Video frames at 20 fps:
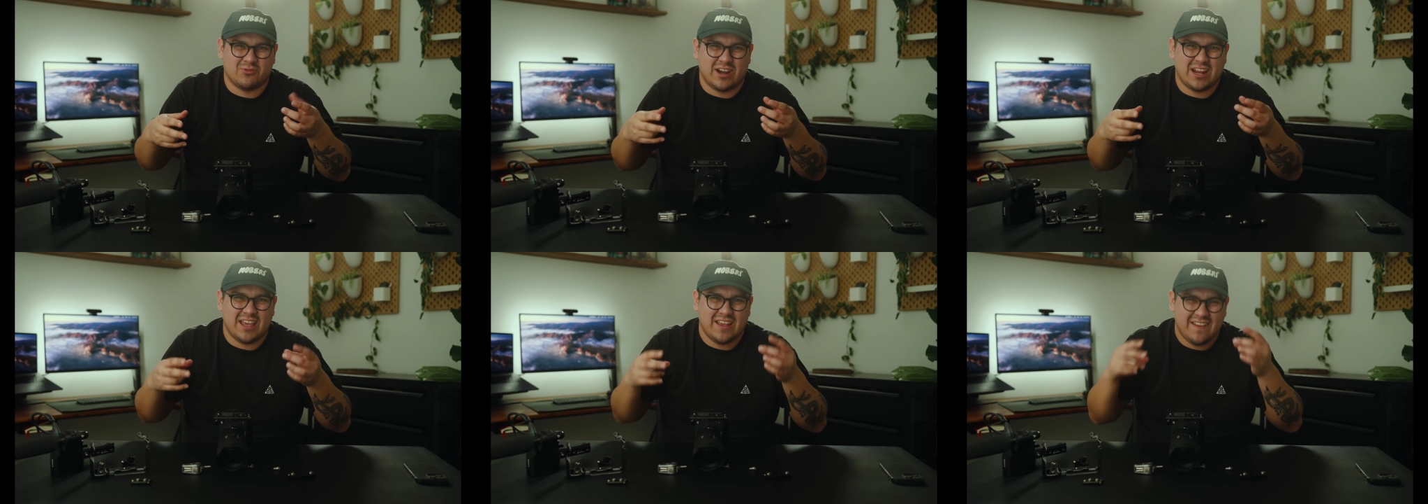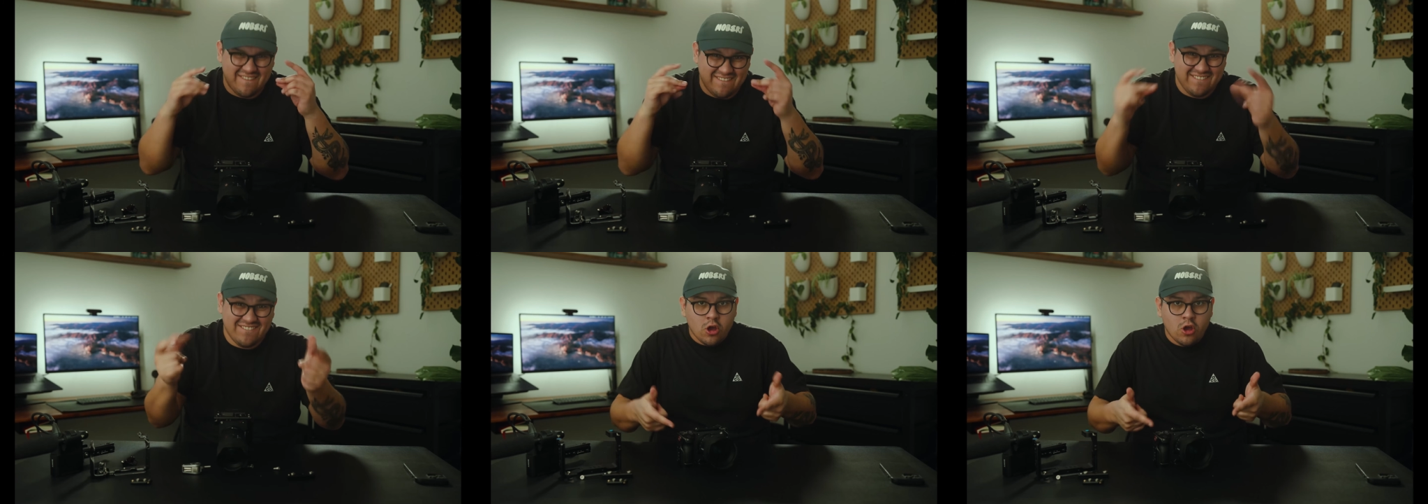
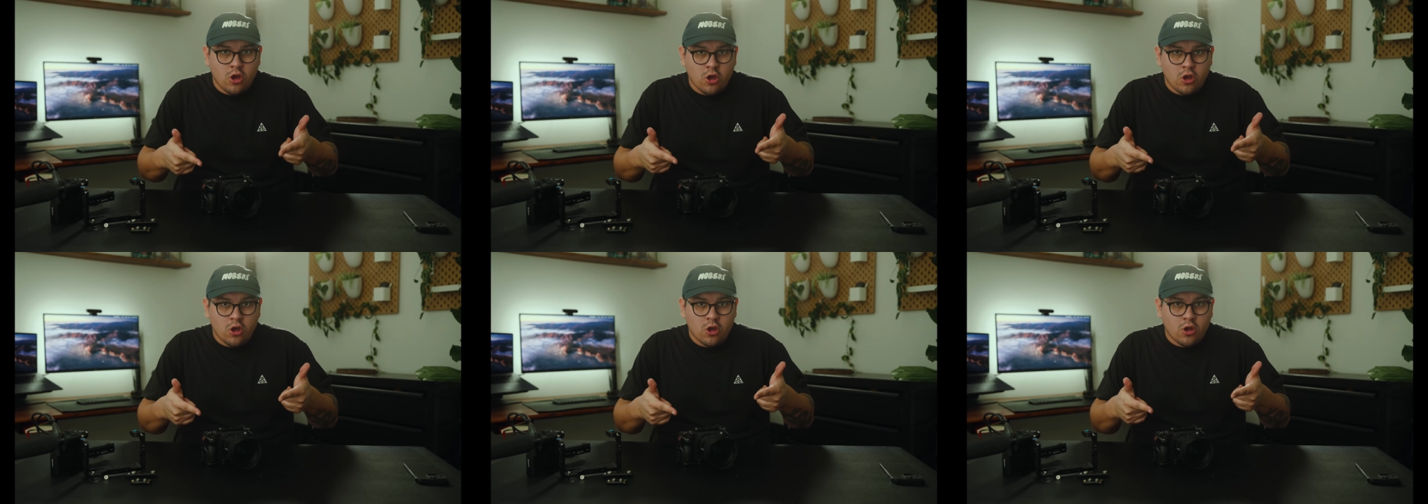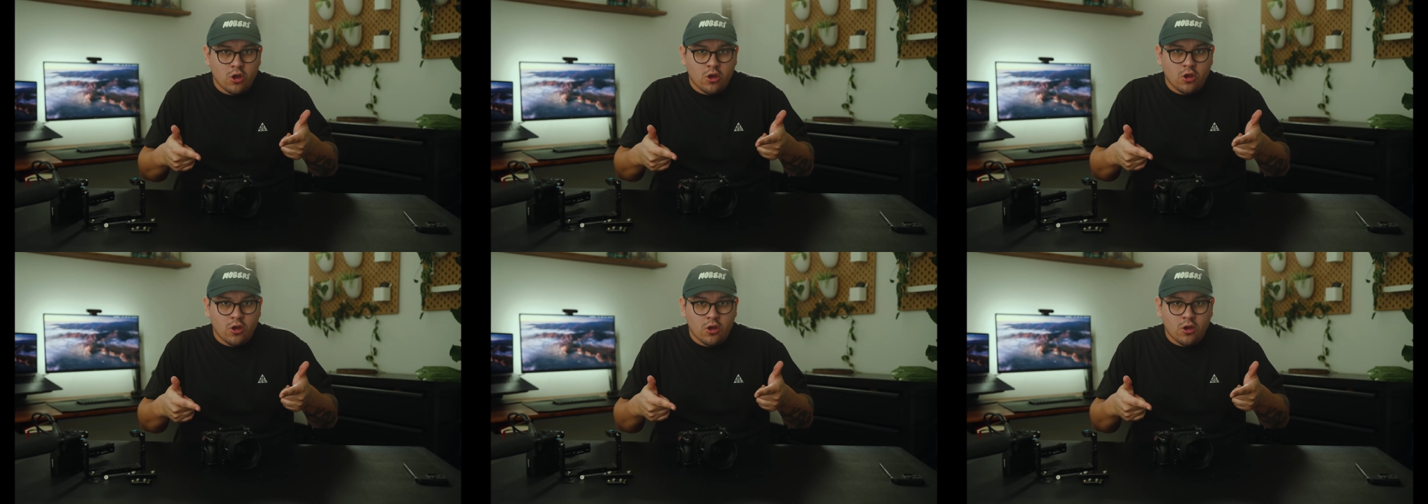Ready?
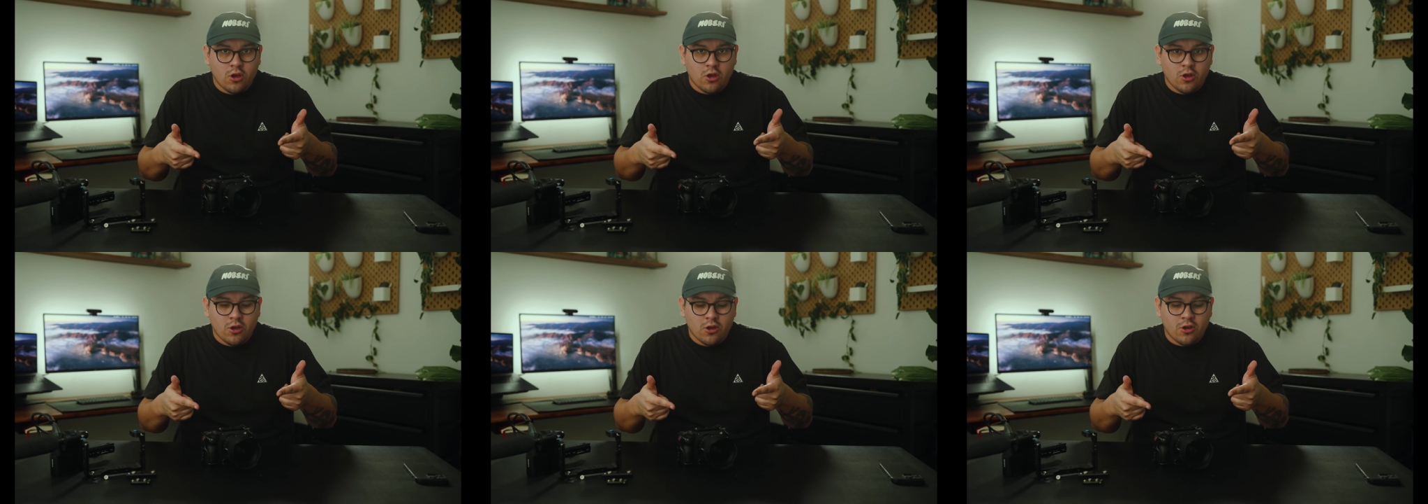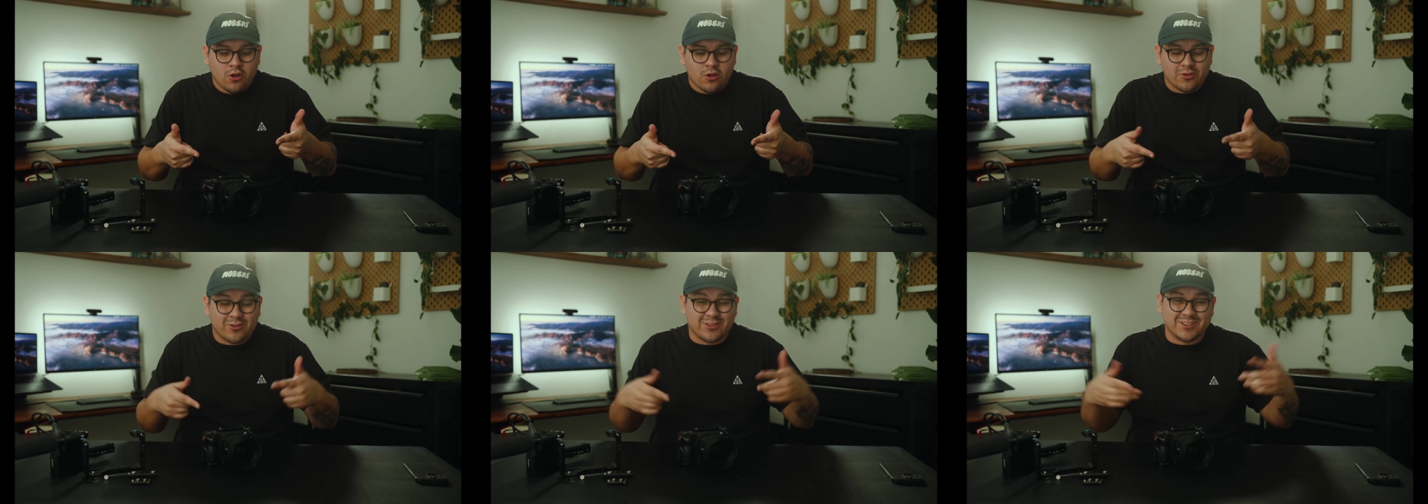
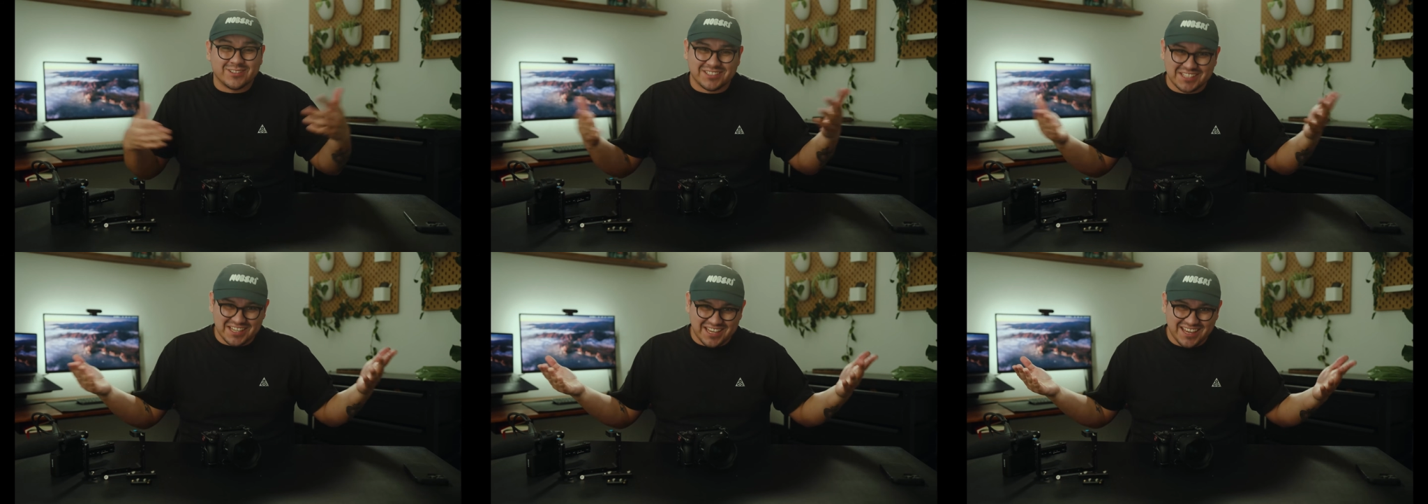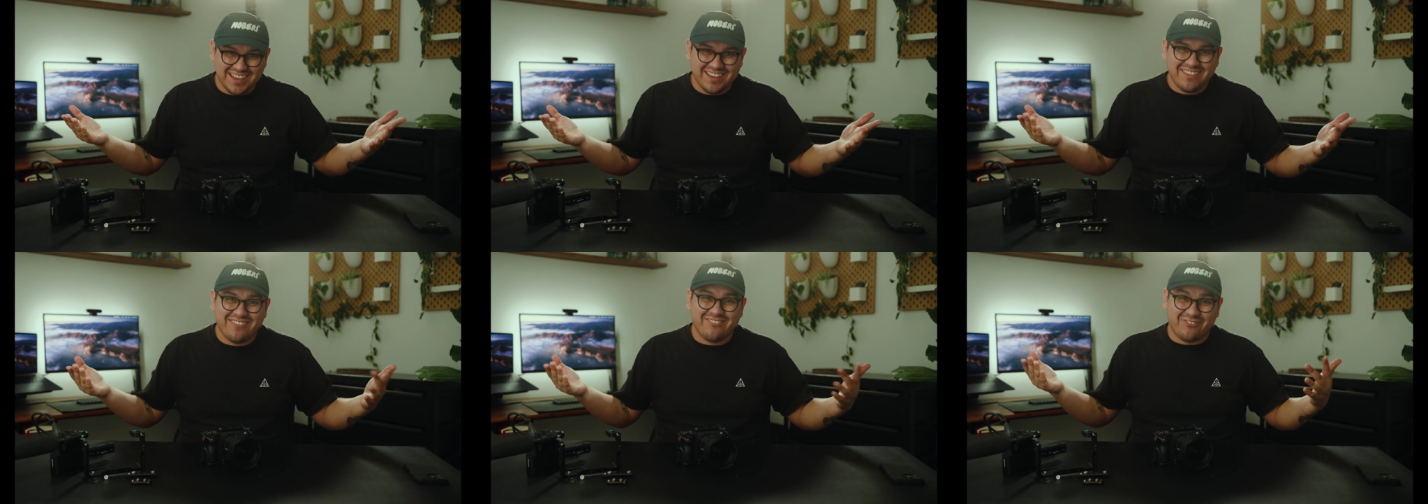You
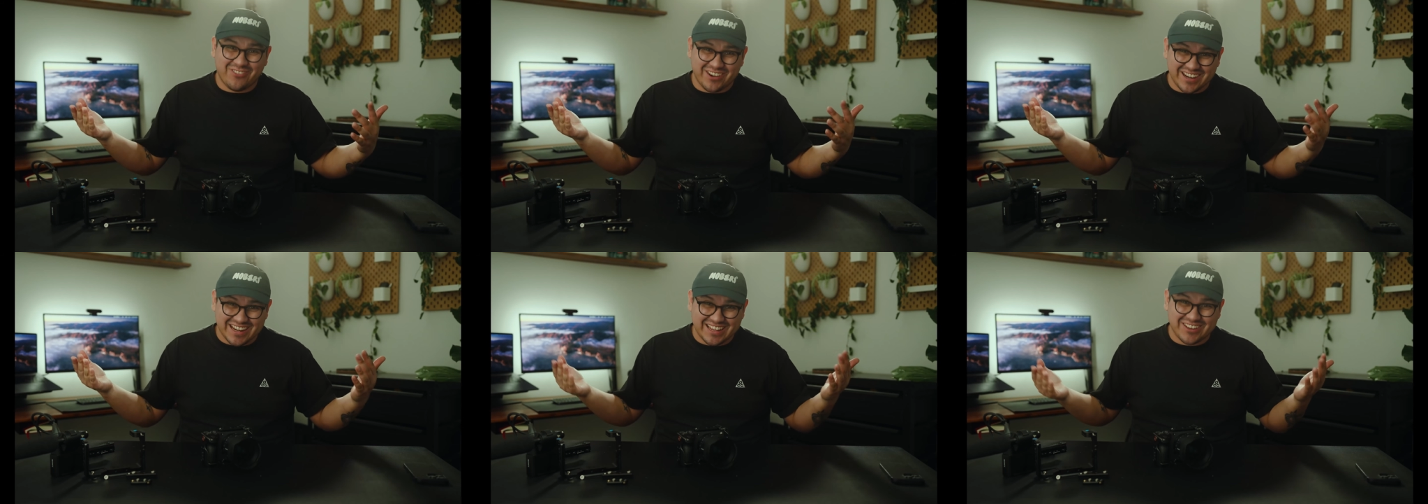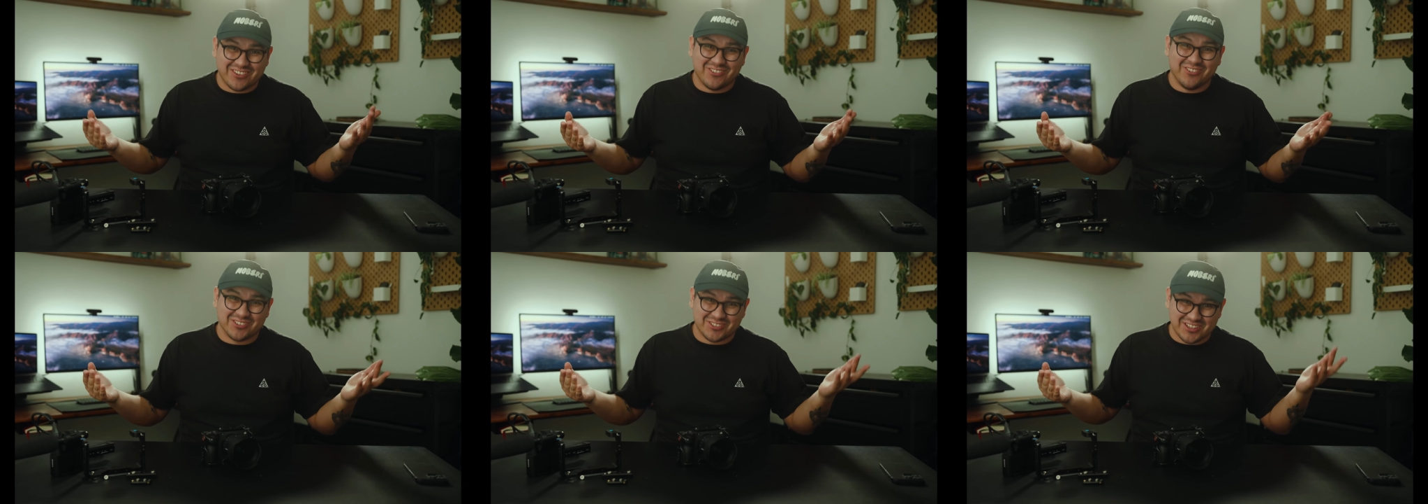see, pretty cool